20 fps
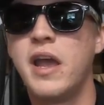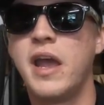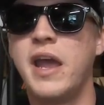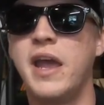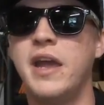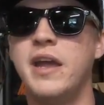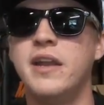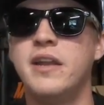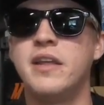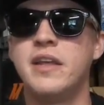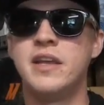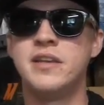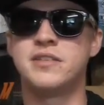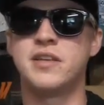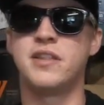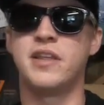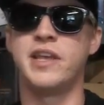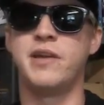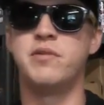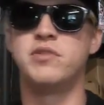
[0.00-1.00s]
And he
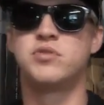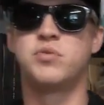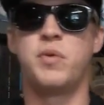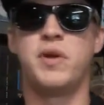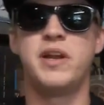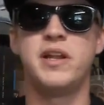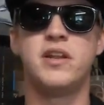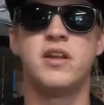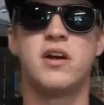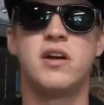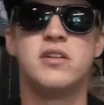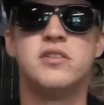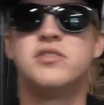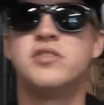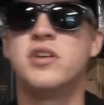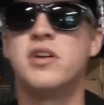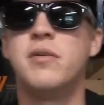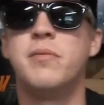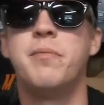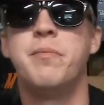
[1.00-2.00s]
said that he was waiting on
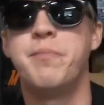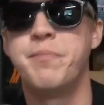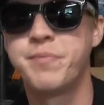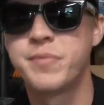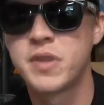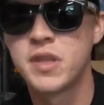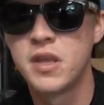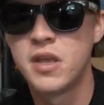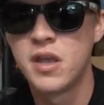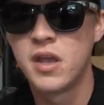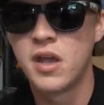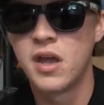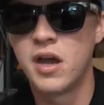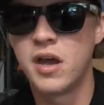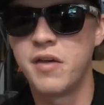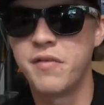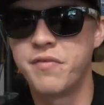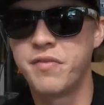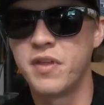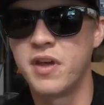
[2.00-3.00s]
some
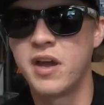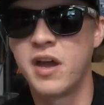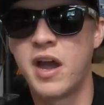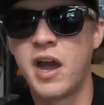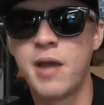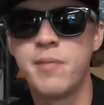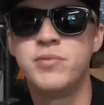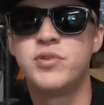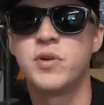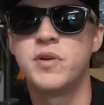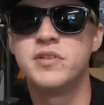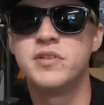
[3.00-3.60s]
of the Heim joints